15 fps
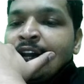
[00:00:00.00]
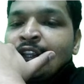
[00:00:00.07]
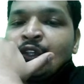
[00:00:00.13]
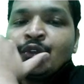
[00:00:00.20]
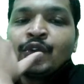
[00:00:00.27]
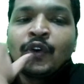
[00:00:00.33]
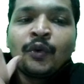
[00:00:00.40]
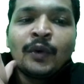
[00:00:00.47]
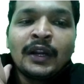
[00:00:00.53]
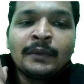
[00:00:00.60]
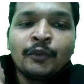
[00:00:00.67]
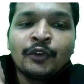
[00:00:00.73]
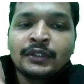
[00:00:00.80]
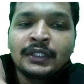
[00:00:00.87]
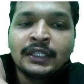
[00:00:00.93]
you know one
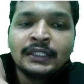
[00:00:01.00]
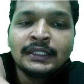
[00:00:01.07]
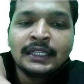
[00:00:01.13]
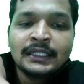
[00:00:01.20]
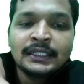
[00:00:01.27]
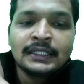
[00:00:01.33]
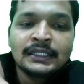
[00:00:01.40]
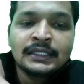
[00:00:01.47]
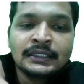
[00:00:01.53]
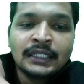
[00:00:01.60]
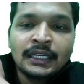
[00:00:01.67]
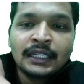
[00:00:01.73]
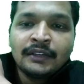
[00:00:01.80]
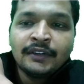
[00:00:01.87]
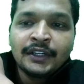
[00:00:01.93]
more thing that is
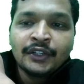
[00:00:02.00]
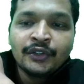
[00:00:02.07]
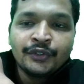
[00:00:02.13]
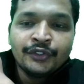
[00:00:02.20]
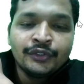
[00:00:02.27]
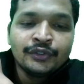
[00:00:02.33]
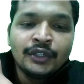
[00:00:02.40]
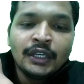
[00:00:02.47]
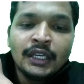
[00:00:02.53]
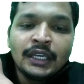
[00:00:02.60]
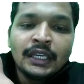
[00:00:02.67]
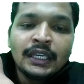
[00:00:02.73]
given to you.